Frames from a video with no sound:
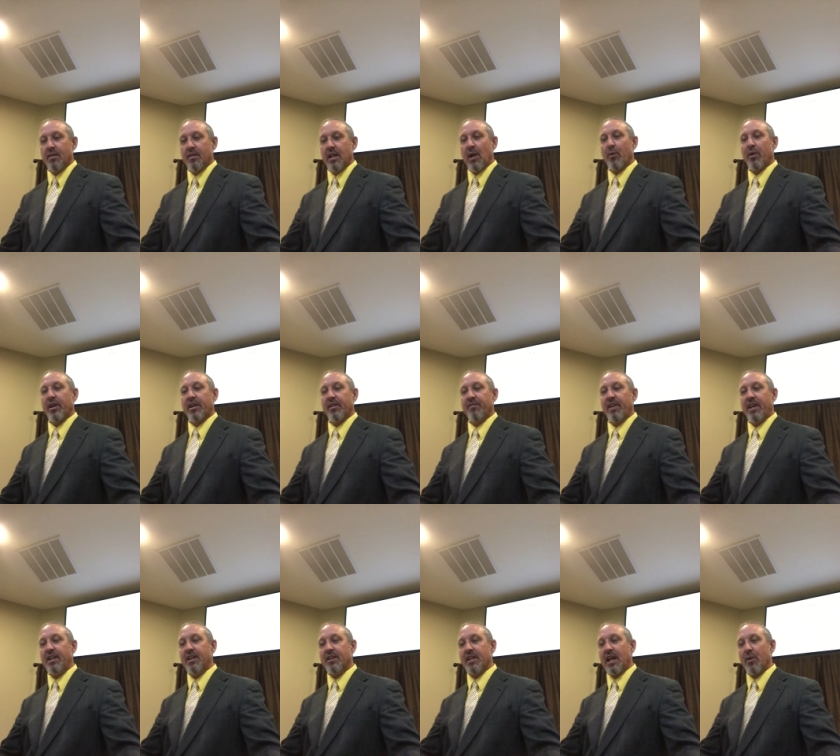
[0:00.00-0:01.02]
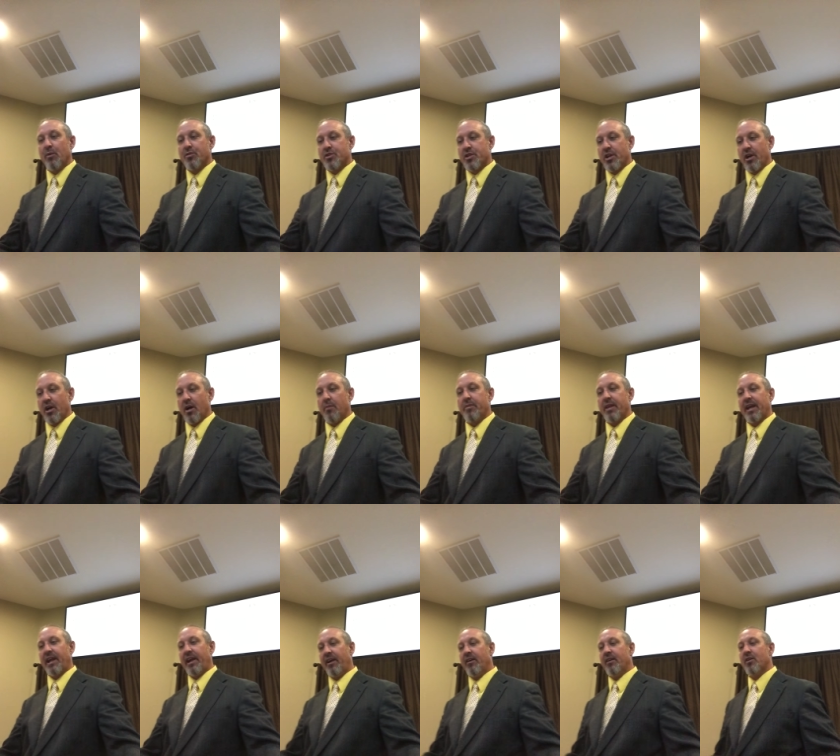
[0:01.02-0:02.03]
Now, when a convenient day was come,
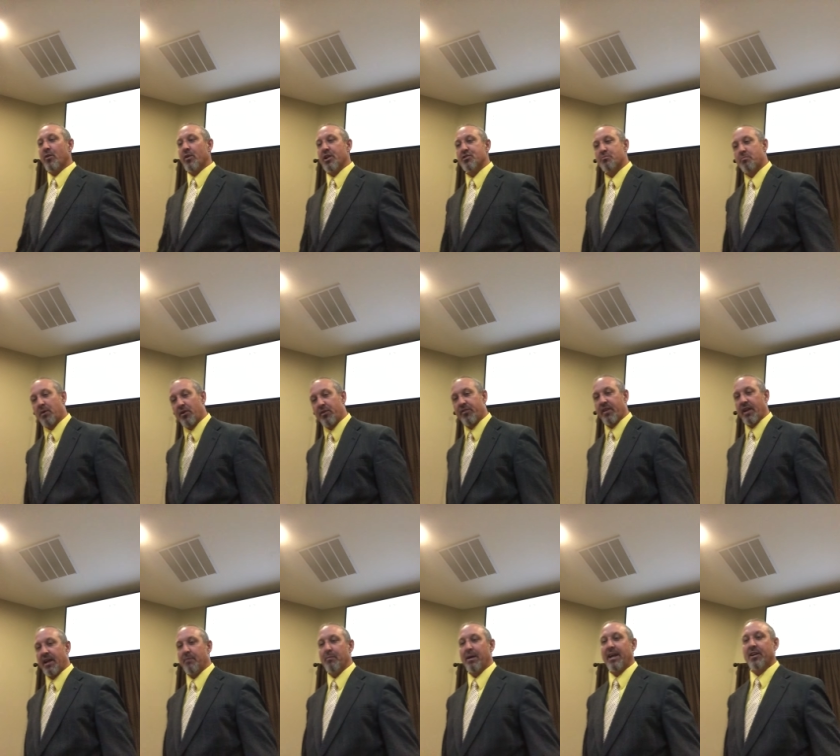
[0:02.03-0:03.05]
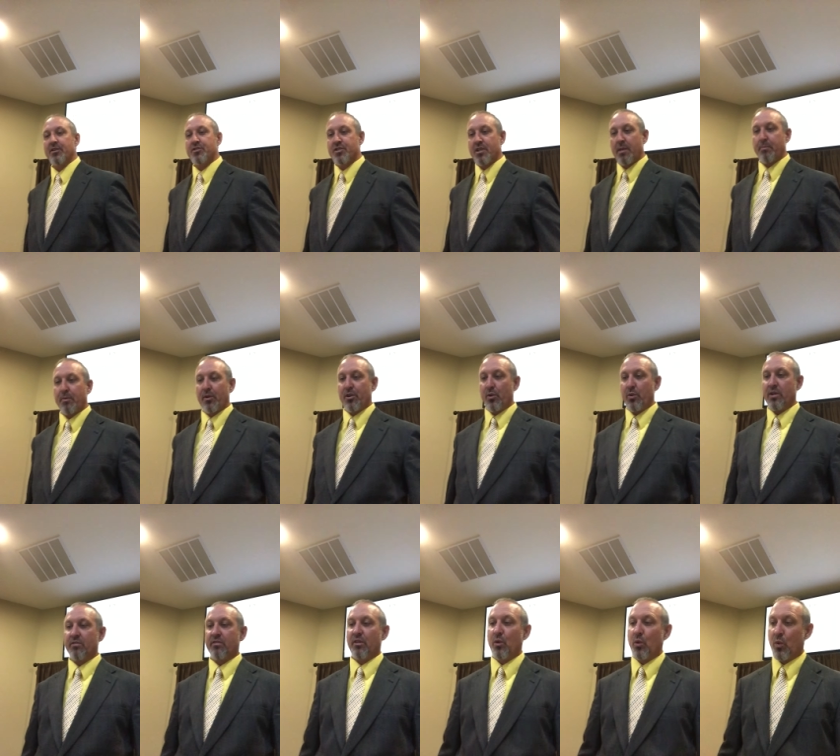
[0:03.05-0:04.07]
that Herod on his birthday made a supper to
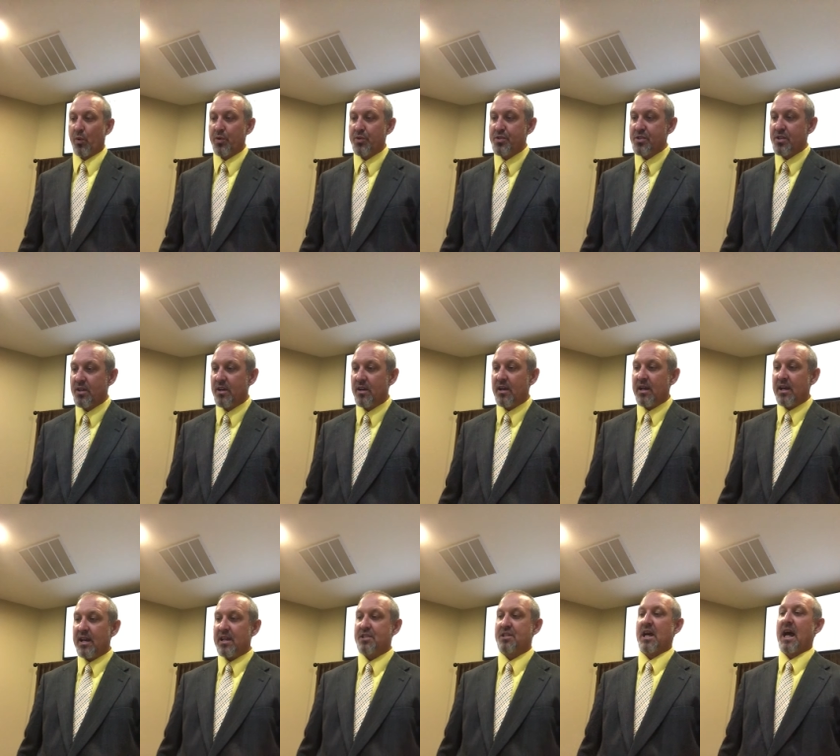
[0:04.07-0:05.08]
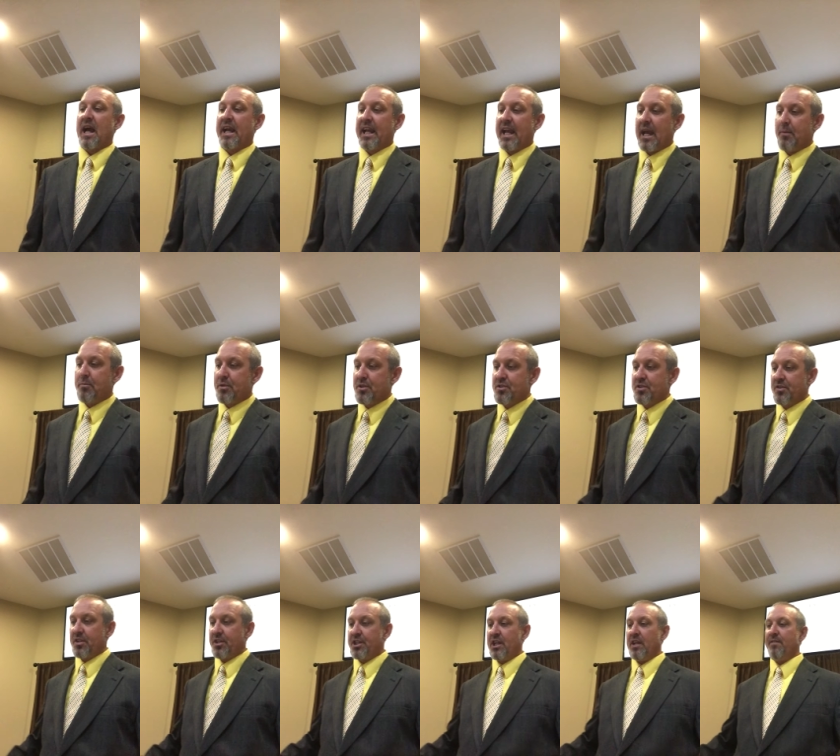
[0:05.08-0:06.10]
his lords, his high captains, and
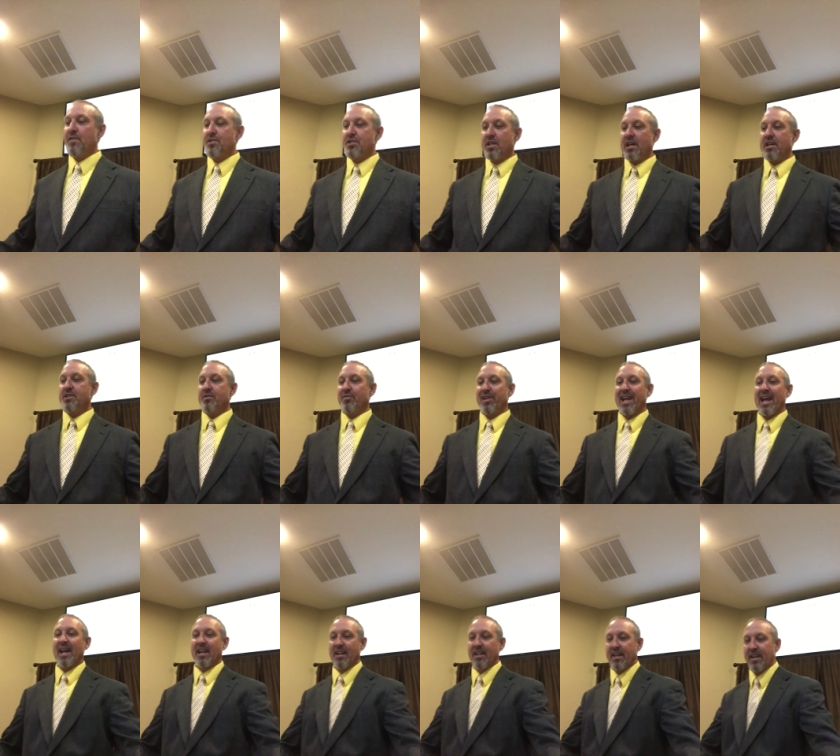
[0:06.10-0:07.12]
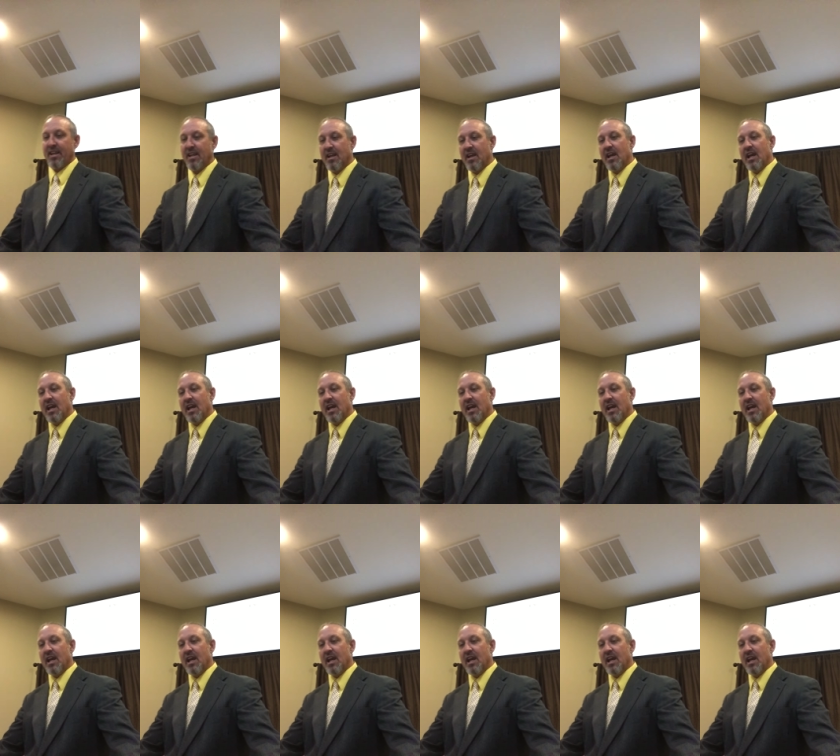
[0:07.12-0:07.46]
the chief estates of Galilee.